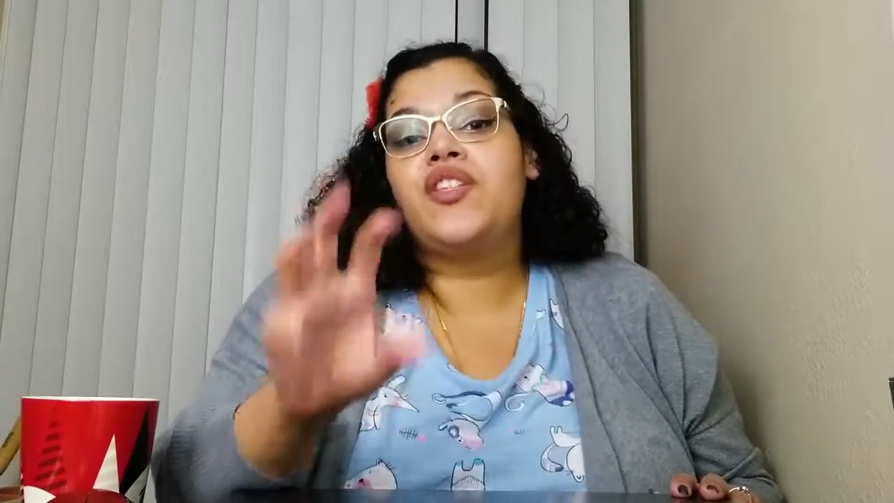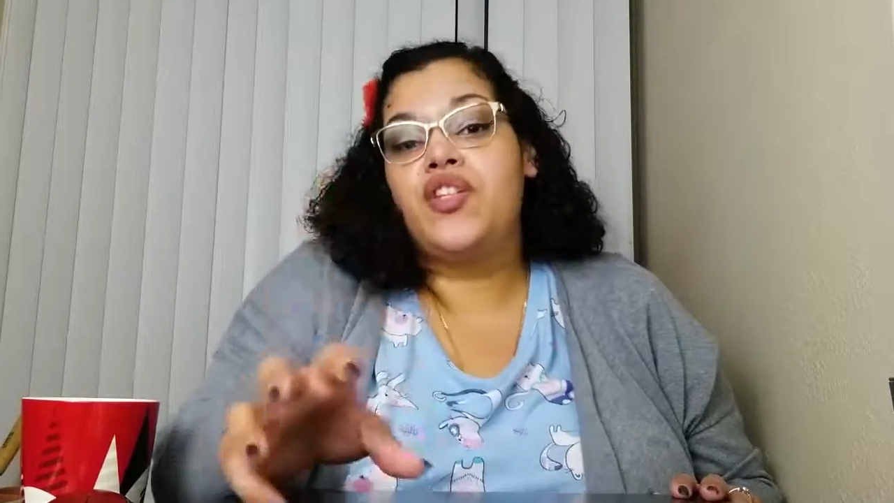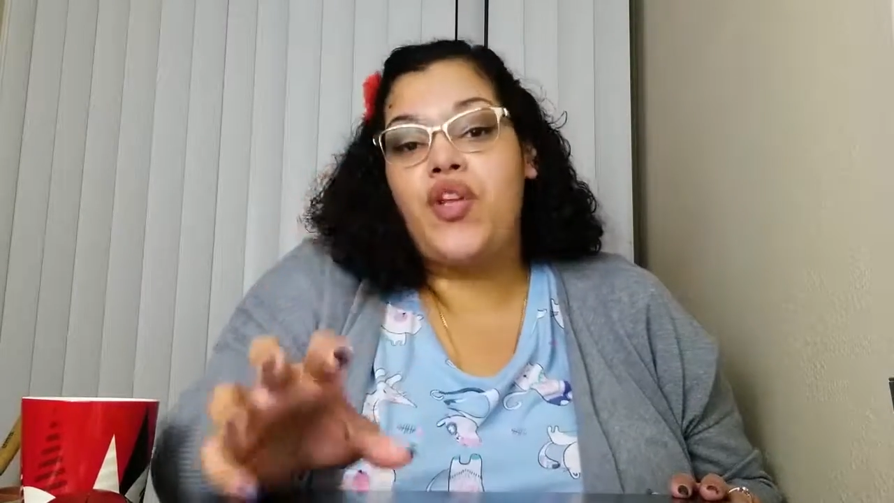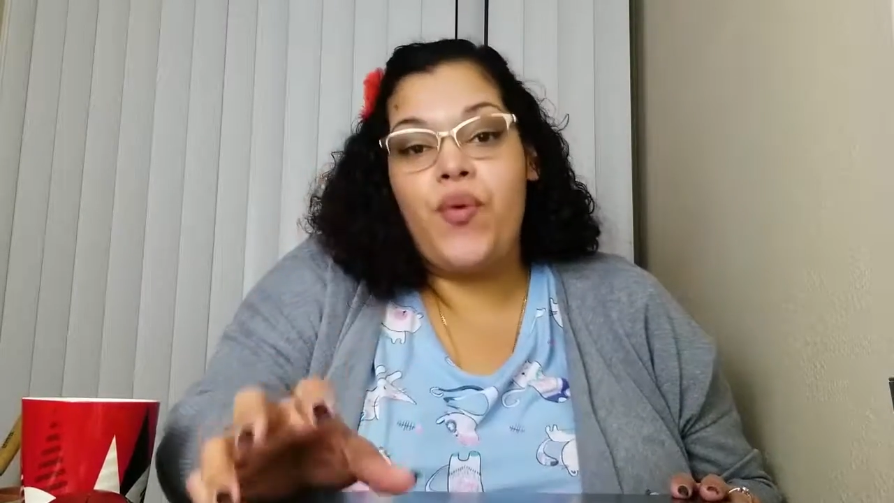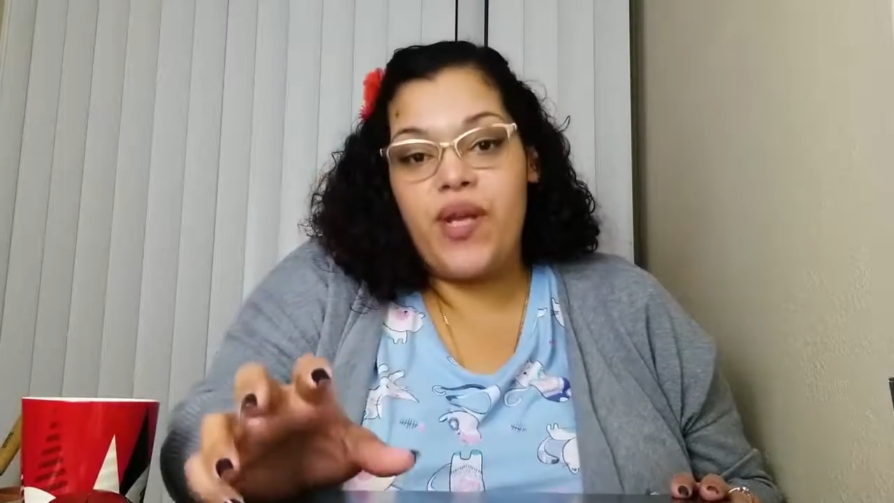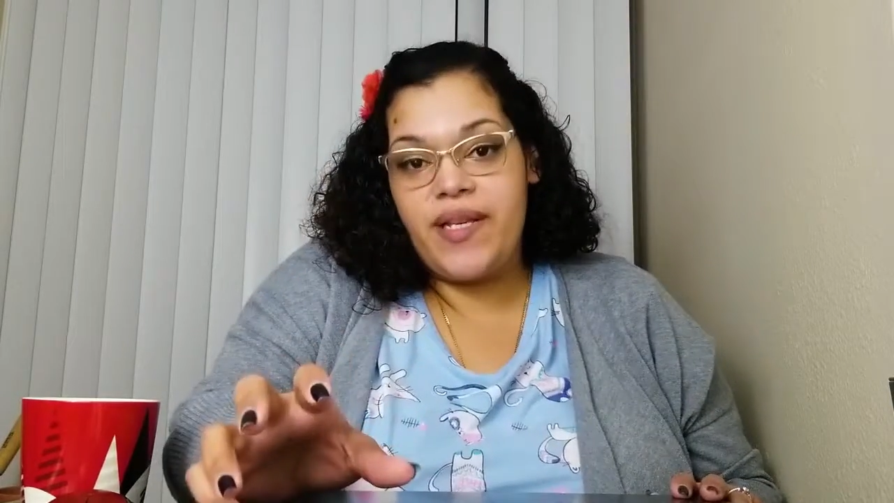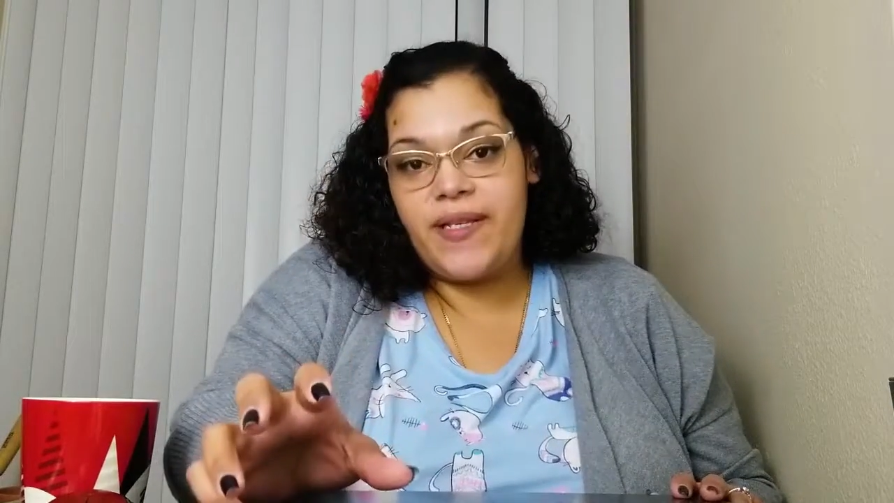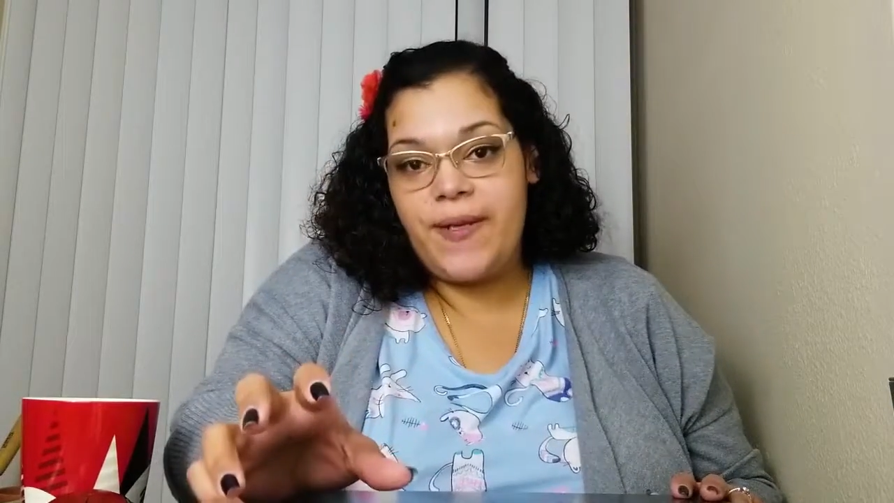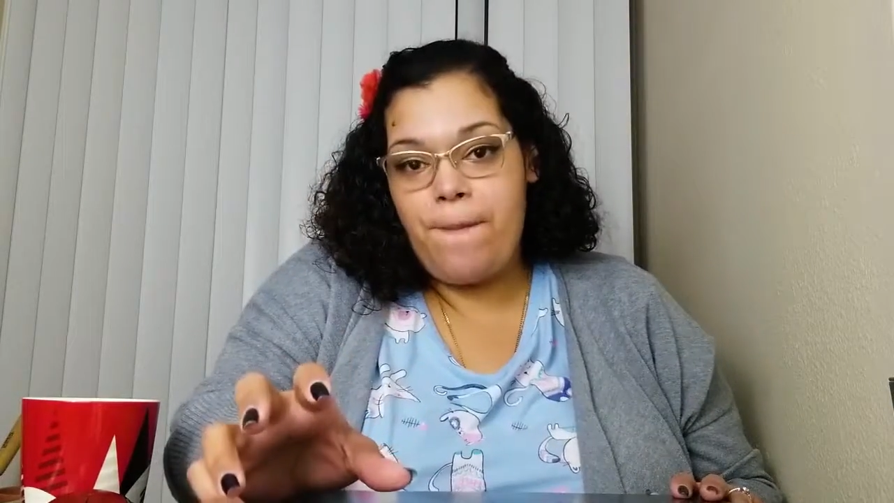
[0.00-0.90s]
notice